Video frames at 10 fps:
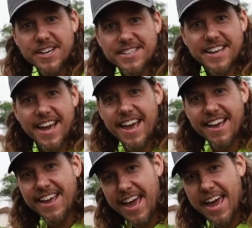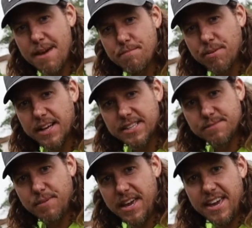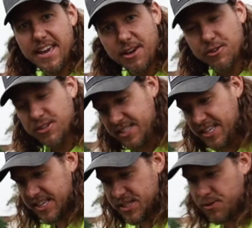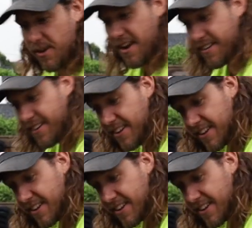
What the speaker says: is A plus B equals C squared.